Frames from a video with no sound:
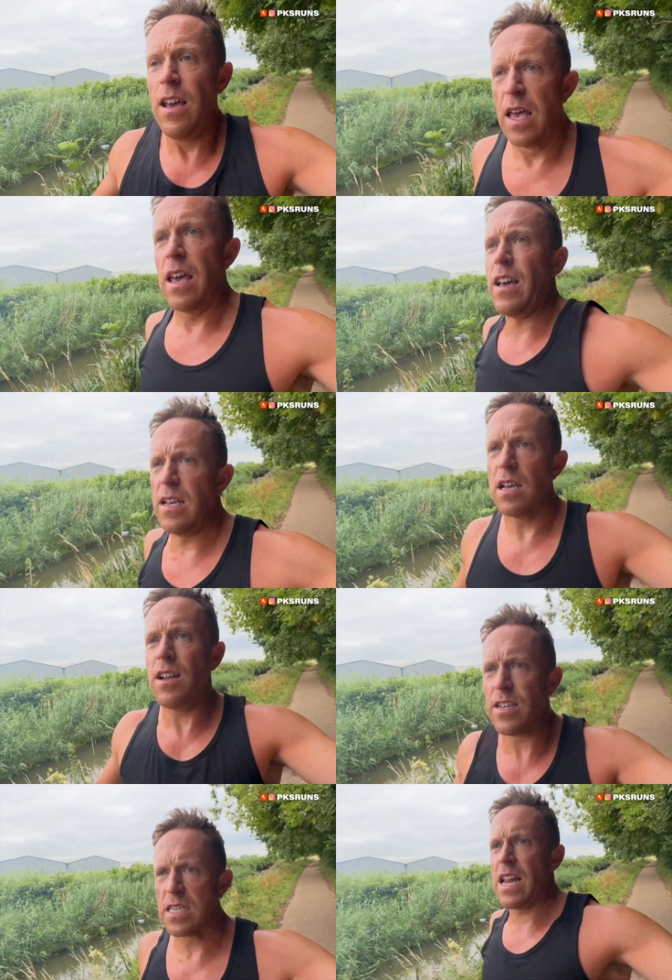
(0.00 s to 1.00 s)
is
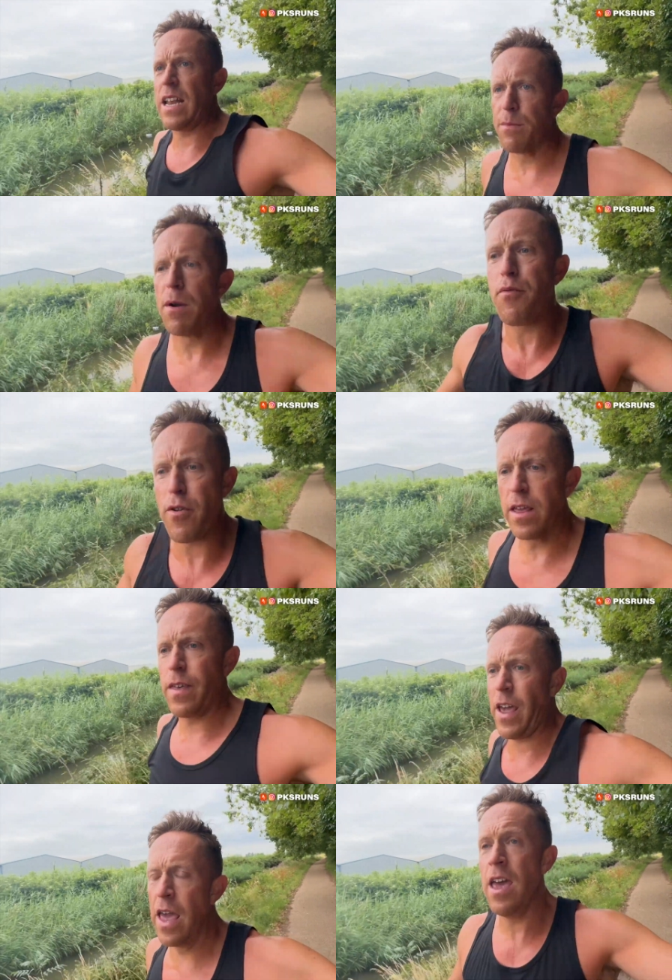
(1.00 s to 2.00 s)
understanding my
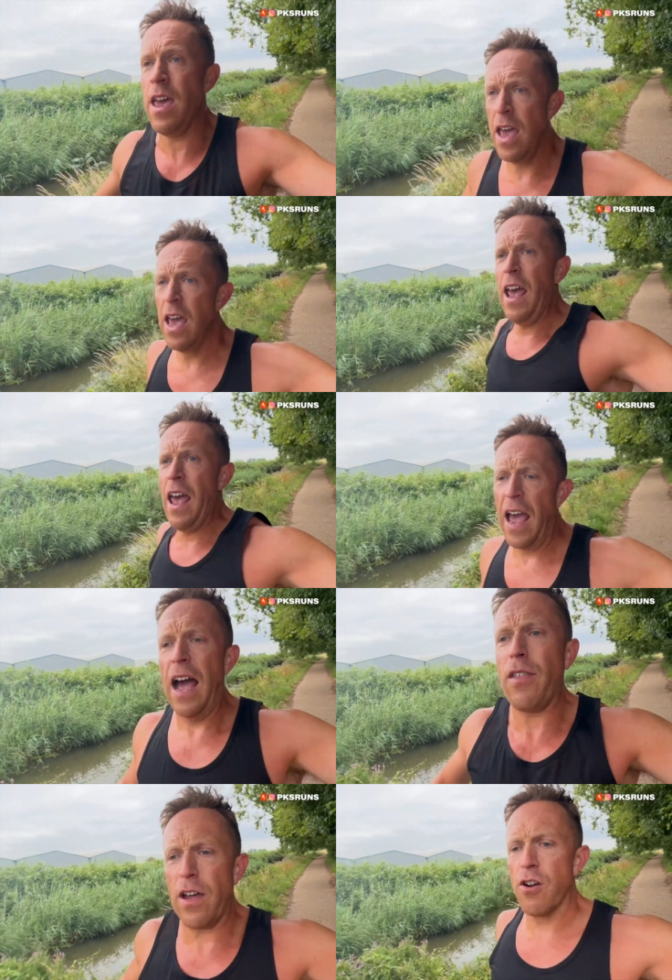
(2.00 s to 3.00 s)
breathing, how
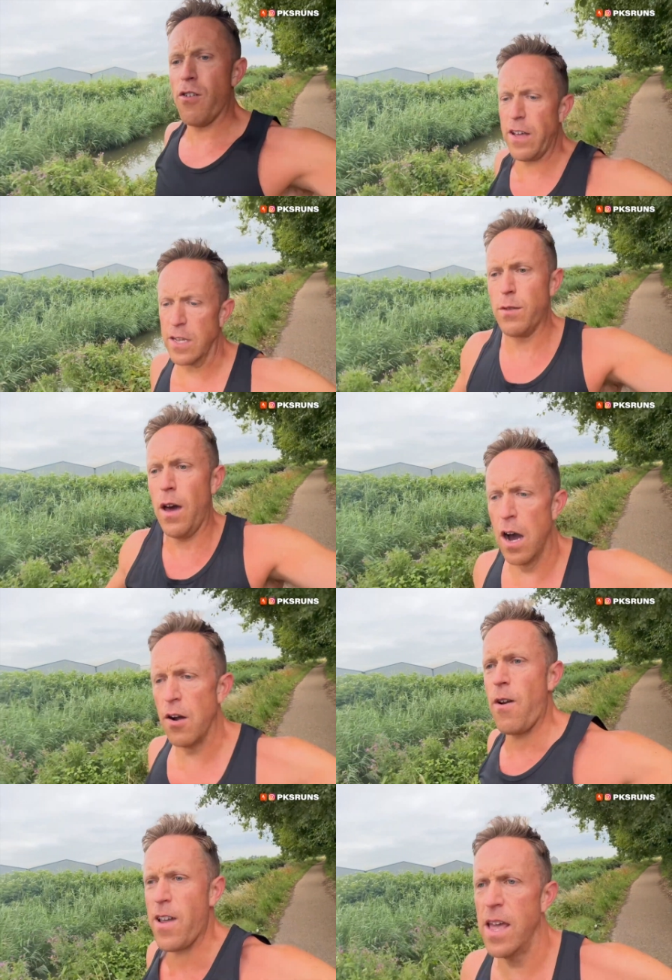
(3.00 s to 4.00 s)
that correlates with heart
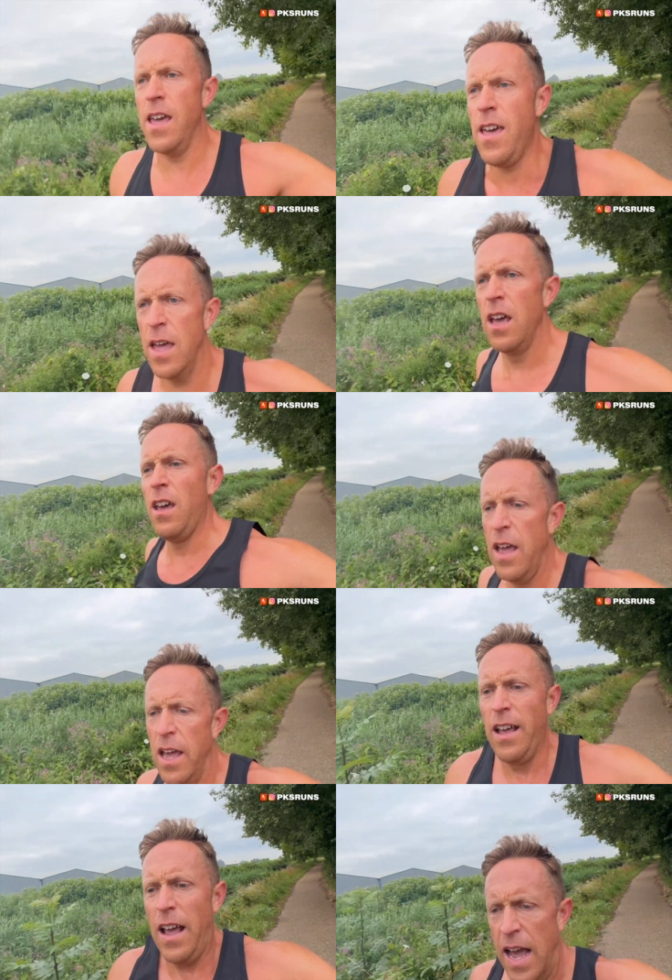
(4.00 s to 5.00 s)
rate.
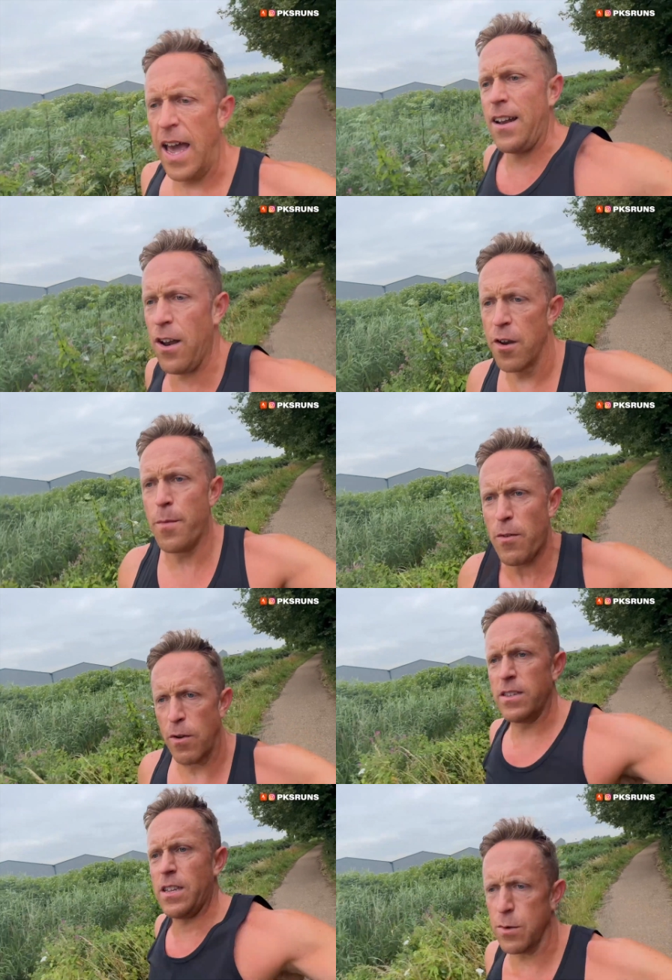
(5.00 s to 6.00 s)
And a lot of my
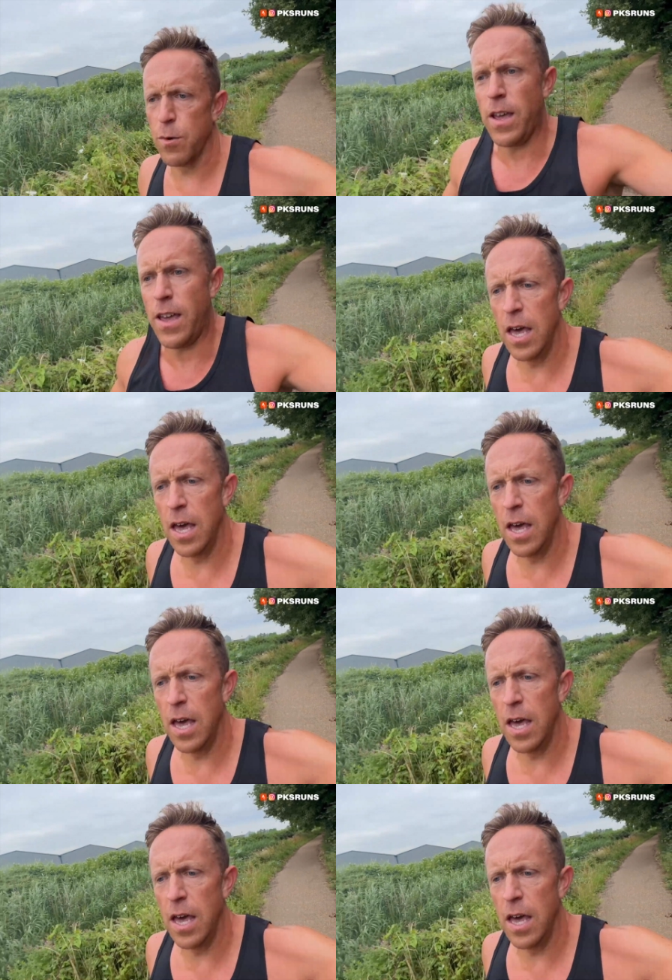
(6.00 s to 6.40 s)
runs this week